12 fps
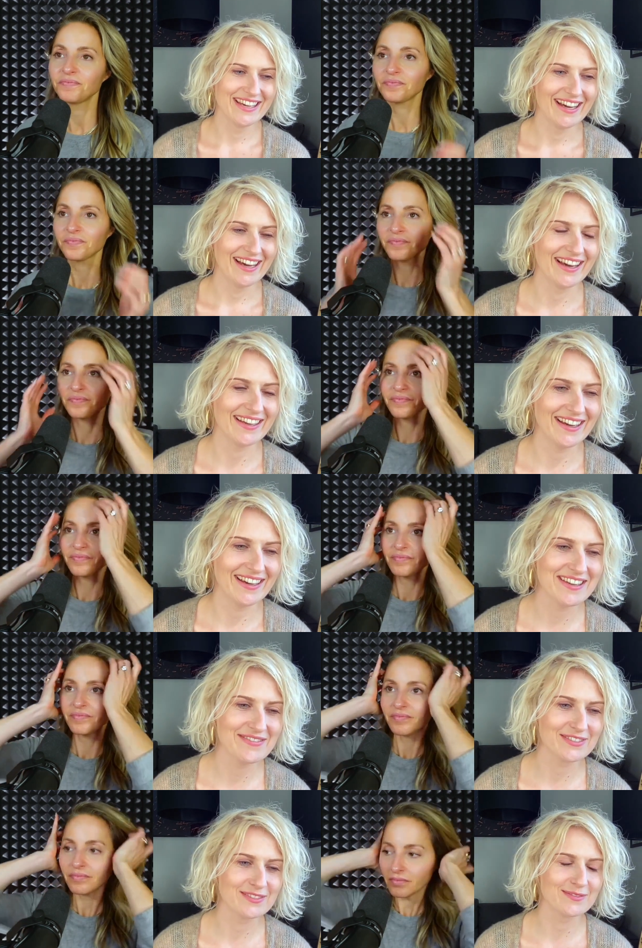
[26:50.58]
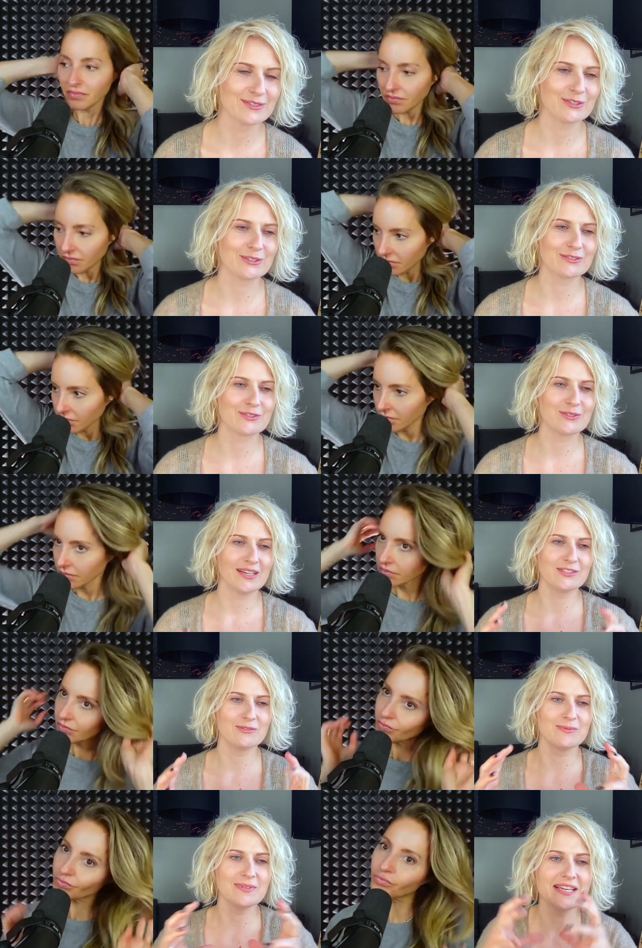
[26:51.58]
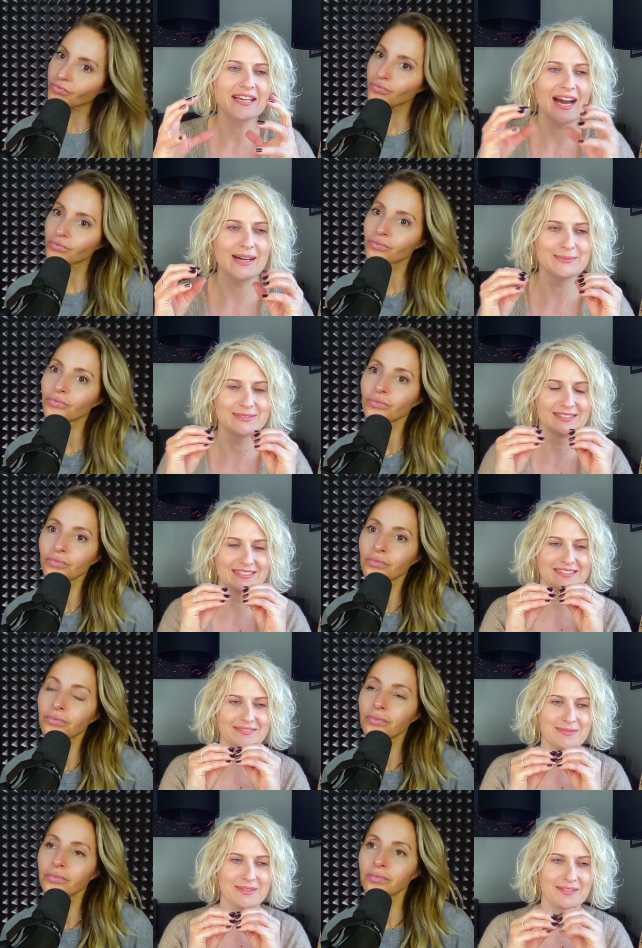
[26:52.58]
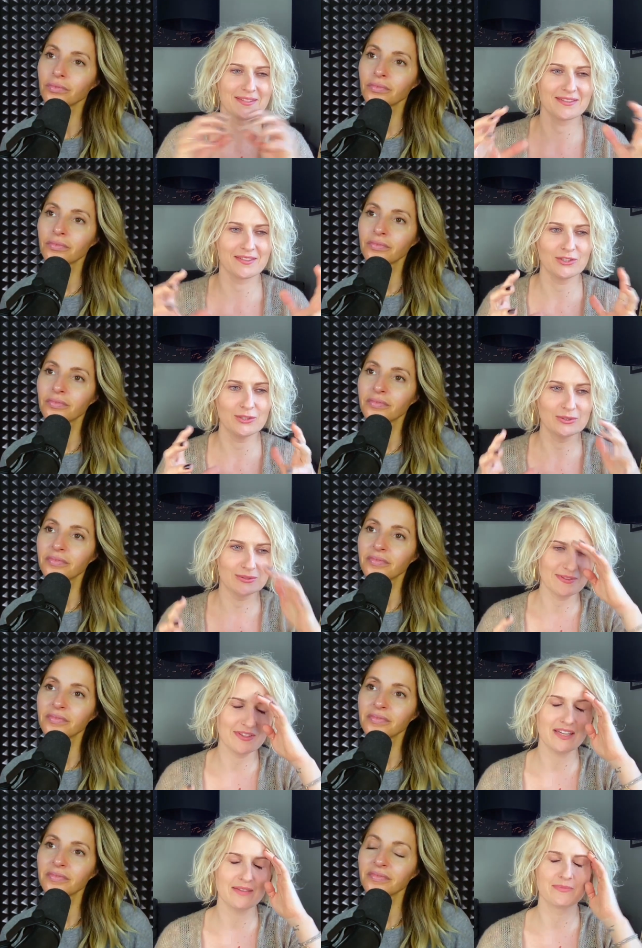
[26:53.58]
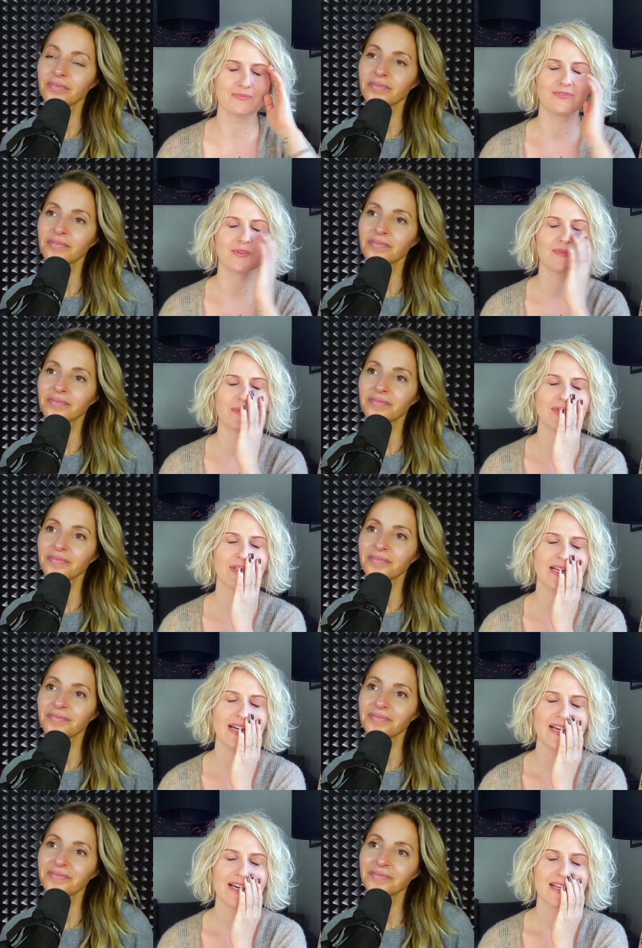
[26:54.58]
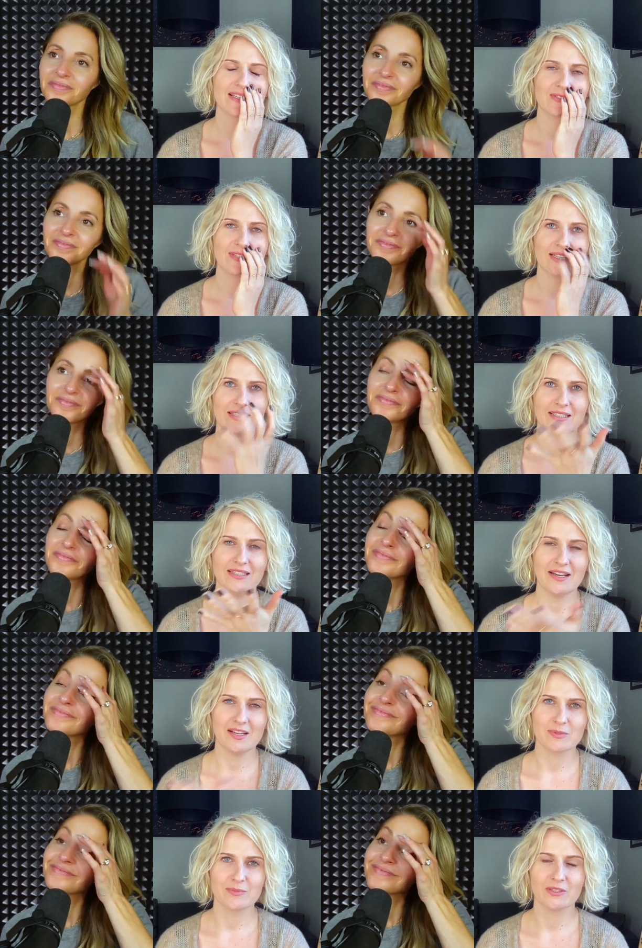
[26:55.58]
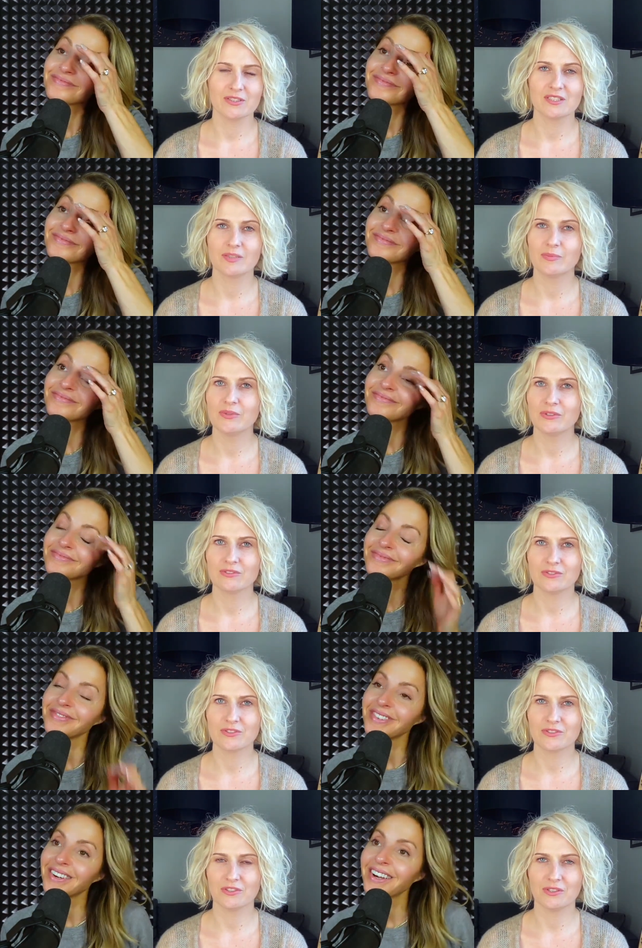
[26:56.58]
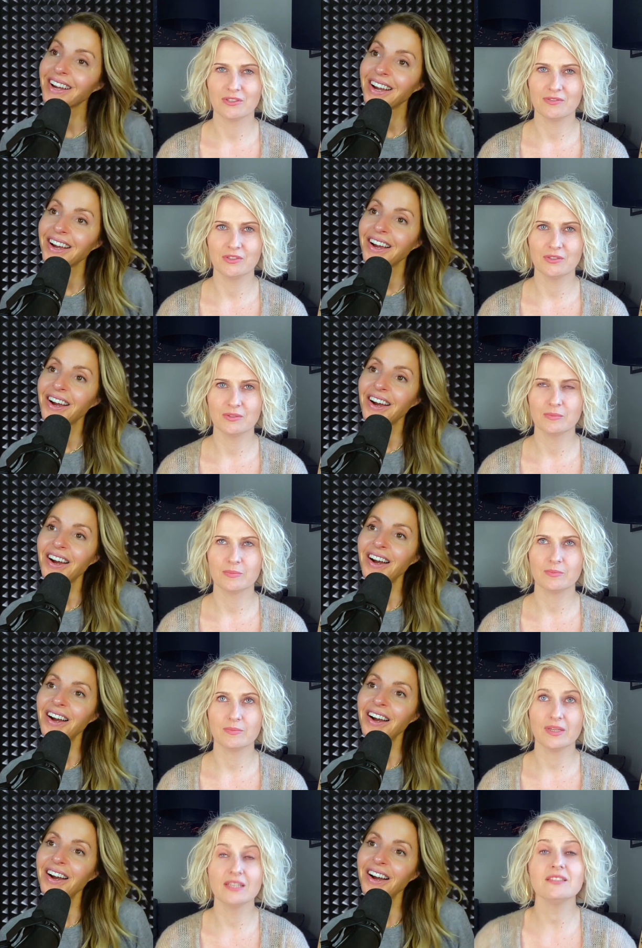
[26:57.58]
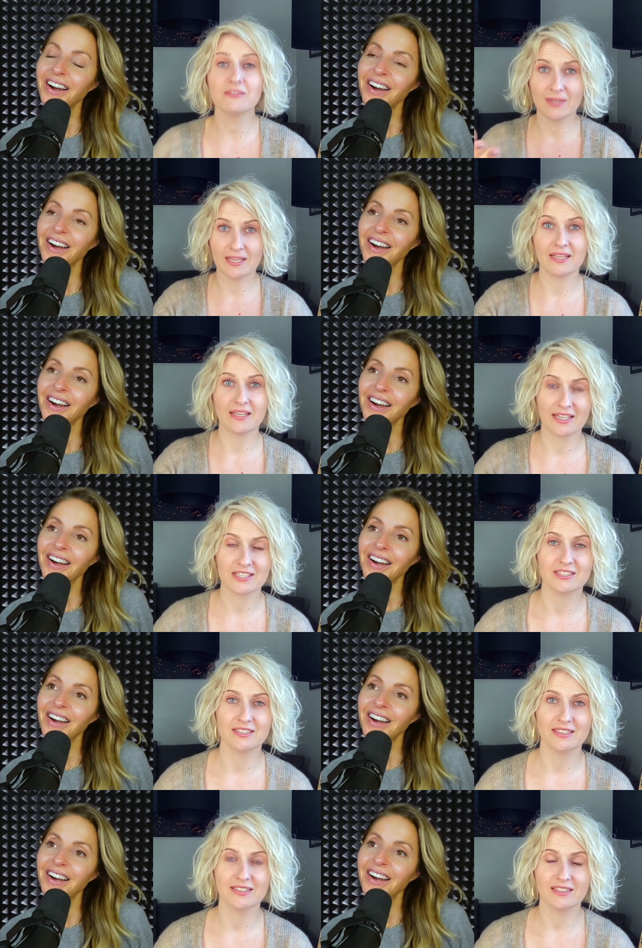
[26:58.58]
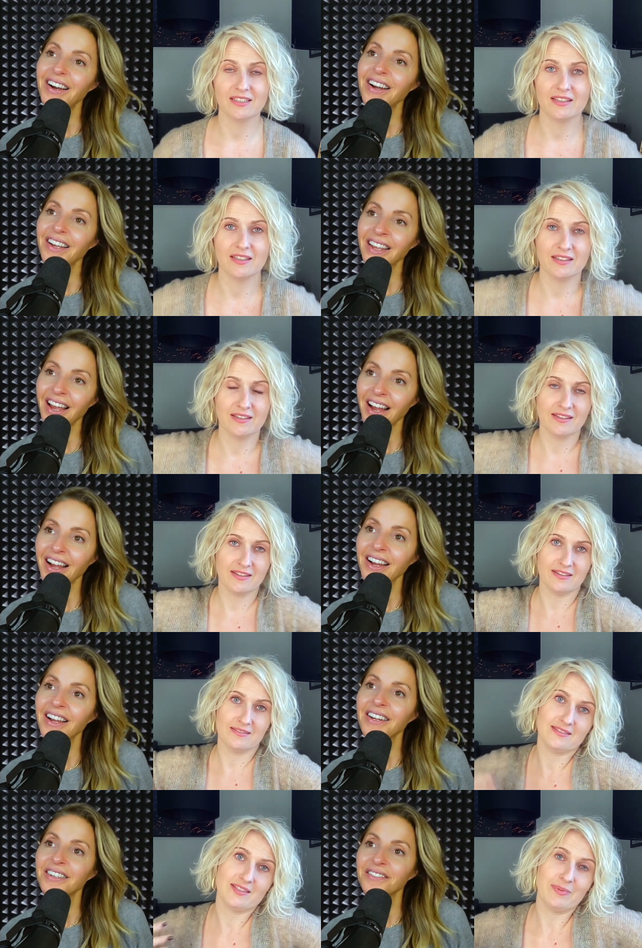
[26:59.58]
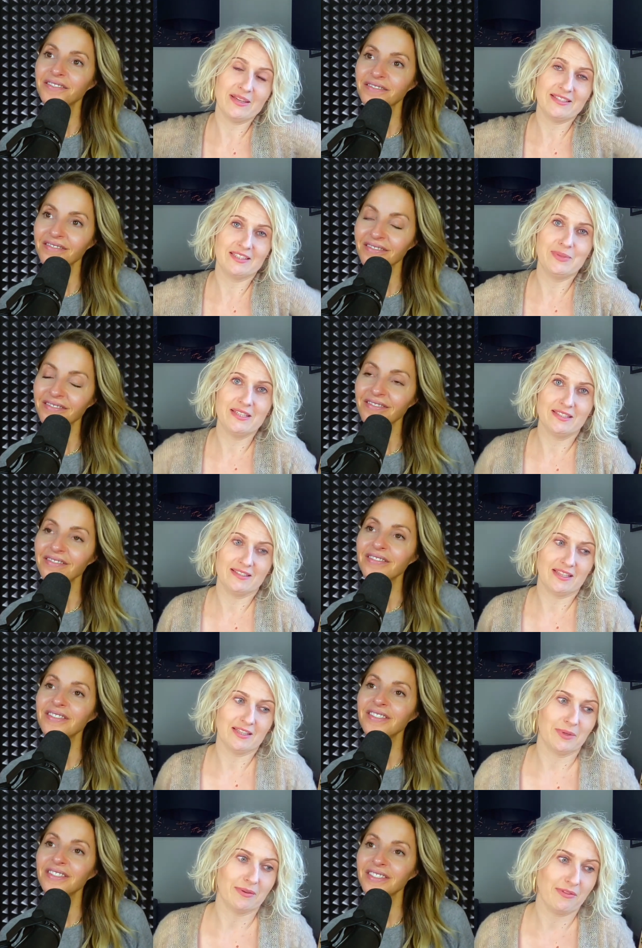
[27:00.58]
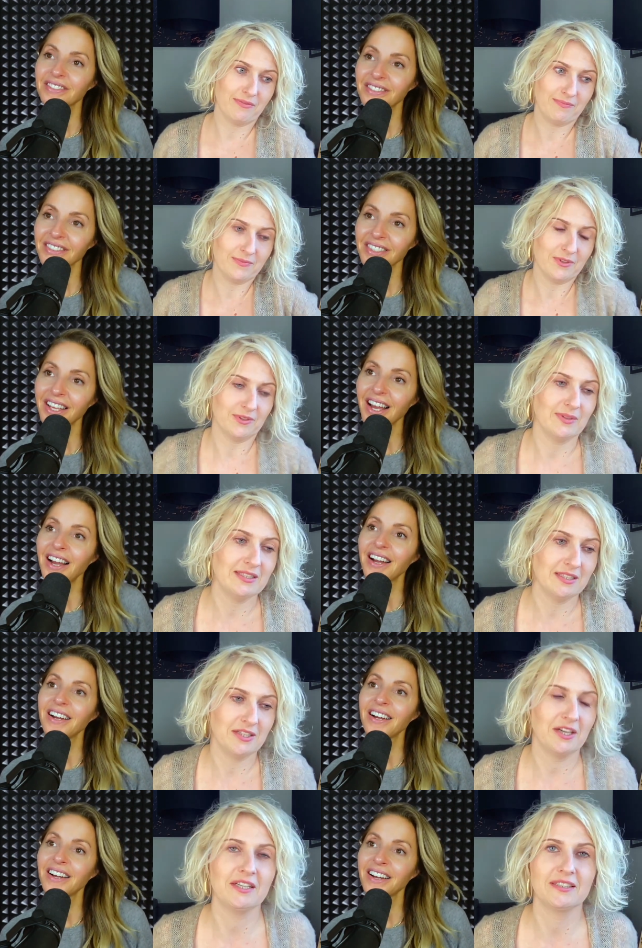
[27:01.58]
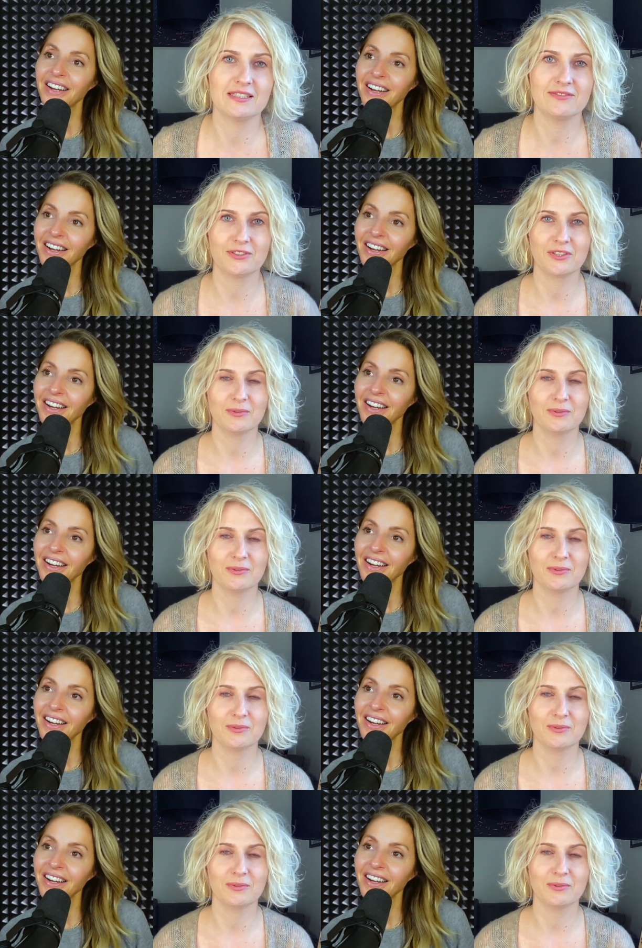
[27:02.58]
Speaker 1: i i even sort of try to recap the, the the whole theme from the book so that it helps because it's a beautiful story of you integrating actually the yeah the bits and pieces that were you know yeah. darkness for